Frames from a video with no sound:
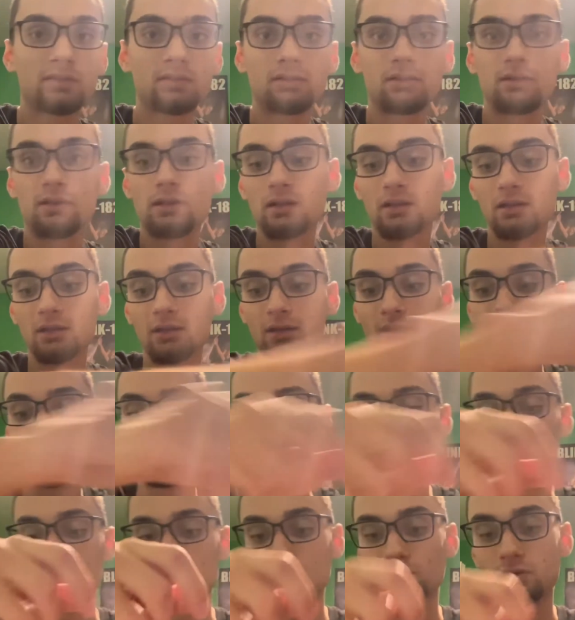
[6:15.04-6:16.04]
the
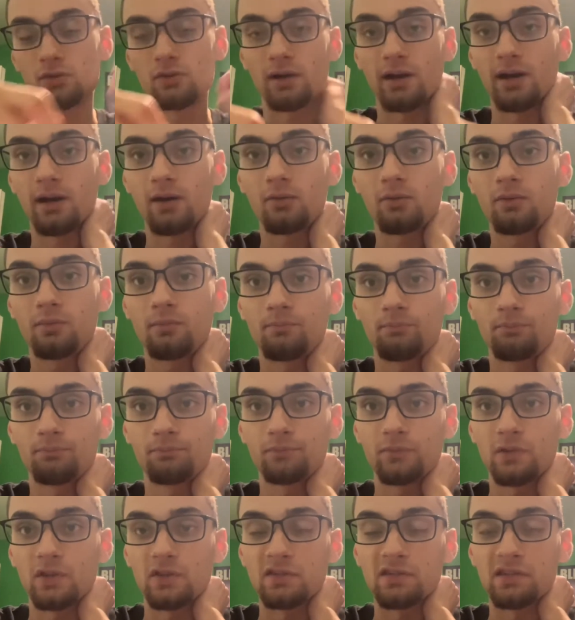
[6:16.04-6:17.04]
crown,
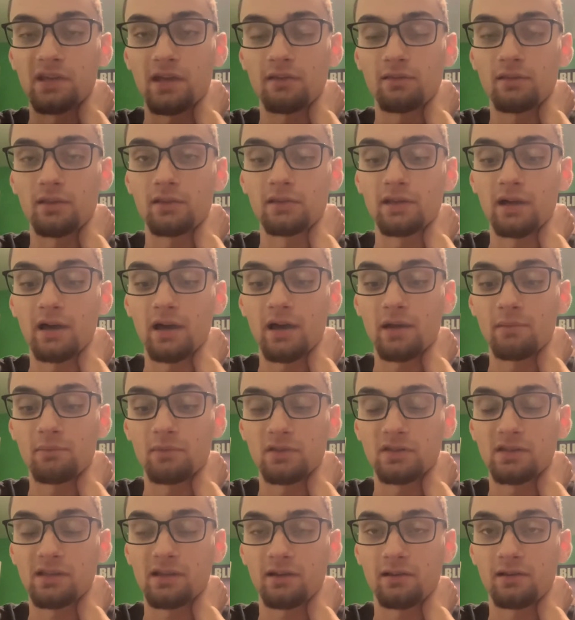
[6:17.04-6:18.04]
the set time,
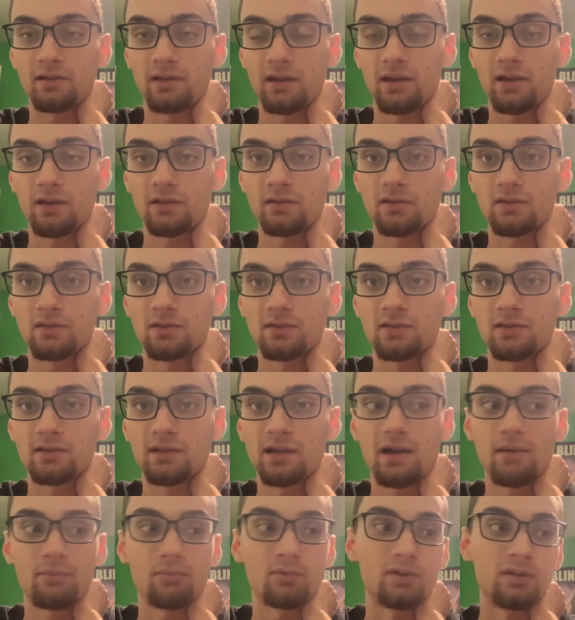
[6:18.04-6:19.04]
the second hand doesn't
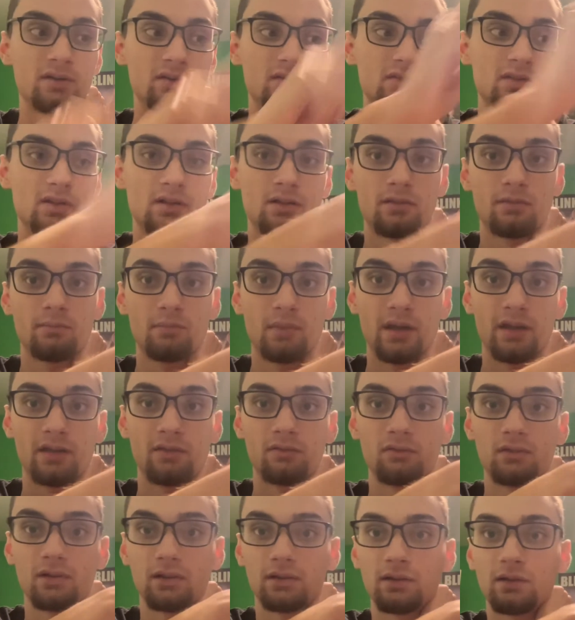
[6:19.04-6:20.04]
stop, whereas on my
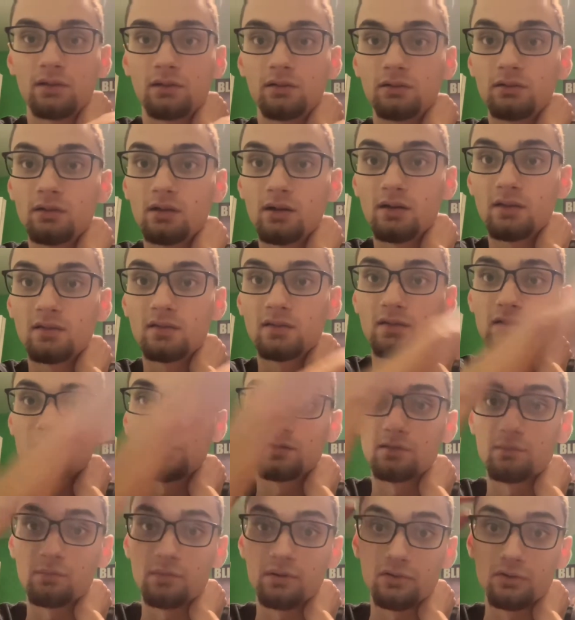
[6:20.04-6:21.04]
Invicta it does, because
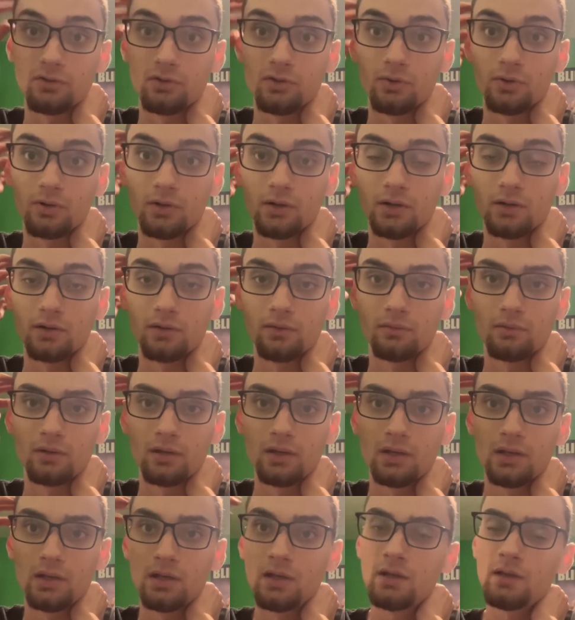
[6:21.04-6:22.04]
it's a bit newer and
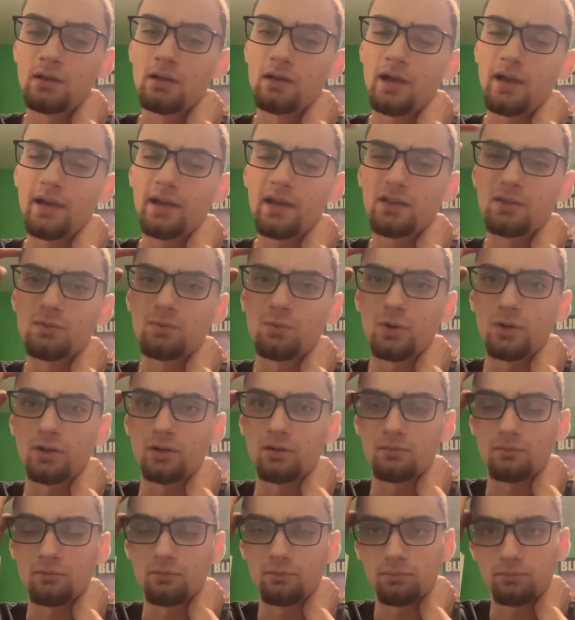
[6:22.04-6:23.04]
I guess
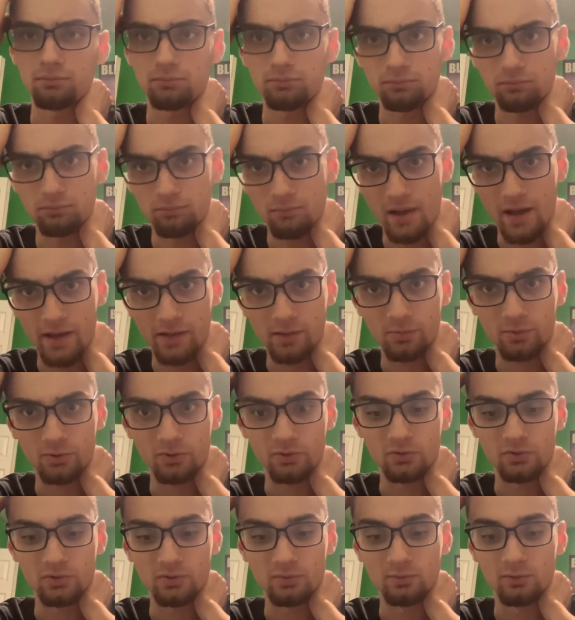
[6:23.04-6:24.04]
more
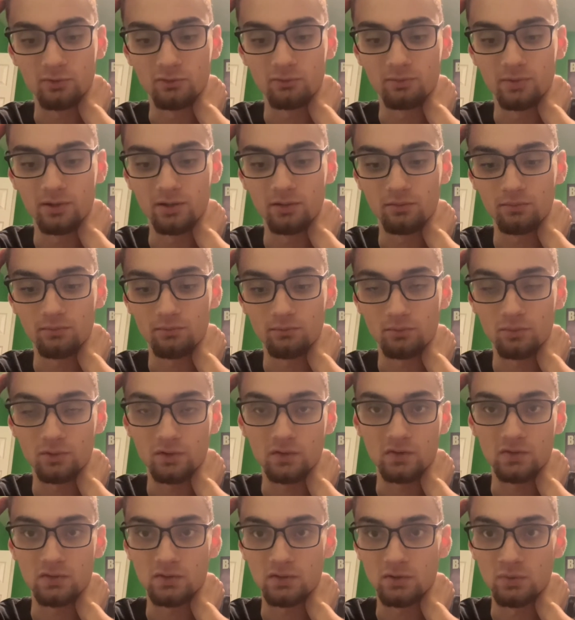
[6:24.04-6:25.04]
mass-produced movement,
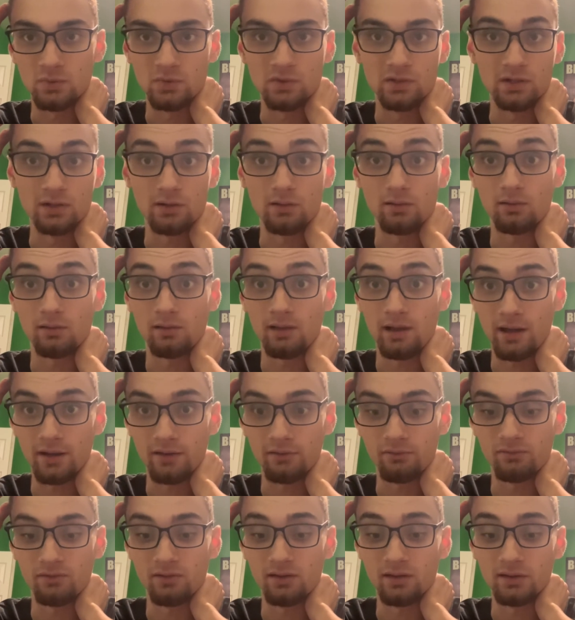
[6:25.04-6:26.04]
because it's used in a
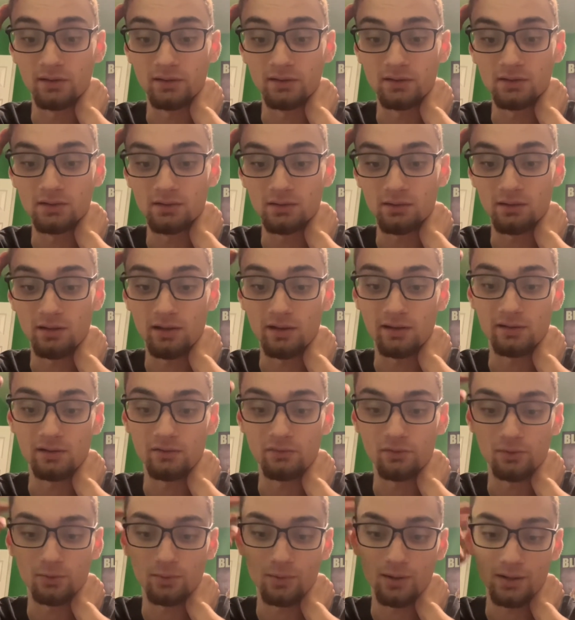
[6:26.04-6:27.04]
lot of things, a lot of
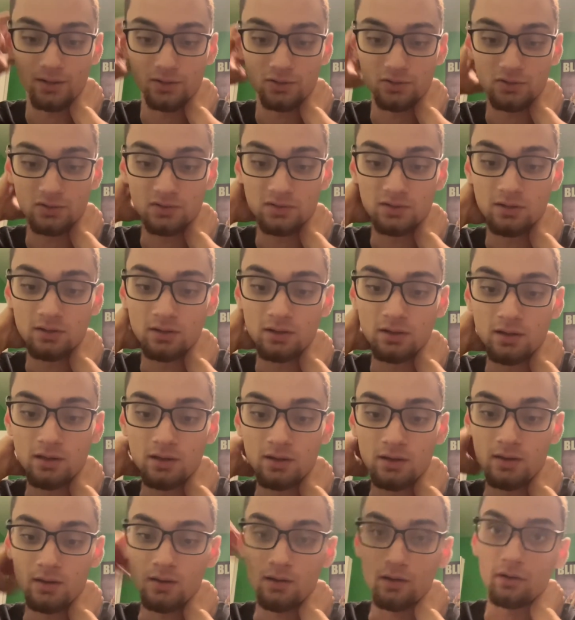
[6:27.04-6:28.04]
different watches.
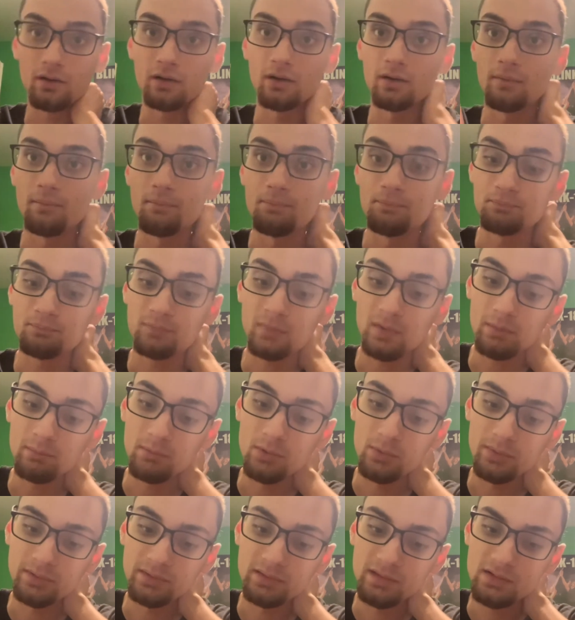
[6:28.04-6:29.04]

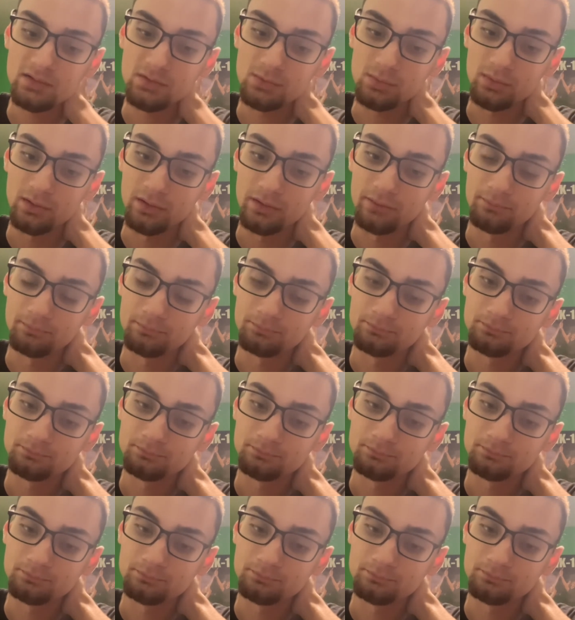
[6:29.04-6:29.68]
But with this one,